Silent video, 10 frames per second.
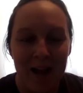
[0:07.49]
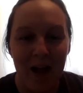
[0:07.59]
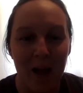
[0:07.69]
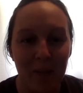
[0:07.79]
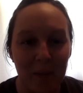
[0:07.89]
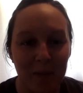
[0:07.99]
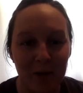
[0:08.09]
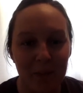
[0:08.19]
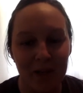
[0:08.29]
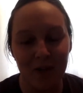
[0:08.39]
I'm going
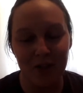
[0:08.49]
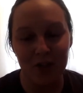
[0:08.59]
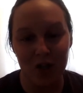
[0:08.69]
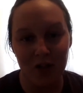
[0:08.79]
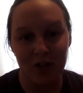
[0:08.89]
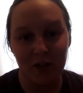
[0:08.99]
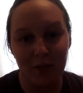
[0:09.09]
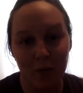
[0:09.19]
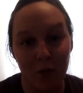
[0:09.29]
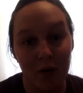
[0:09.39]
to be your instructor
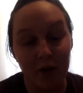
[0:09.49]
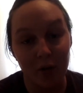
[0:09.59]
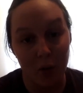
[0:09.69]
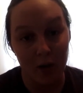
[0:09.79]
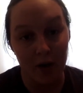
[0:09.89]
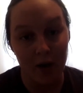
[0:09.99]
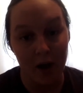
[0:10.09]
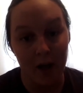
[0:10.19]
for your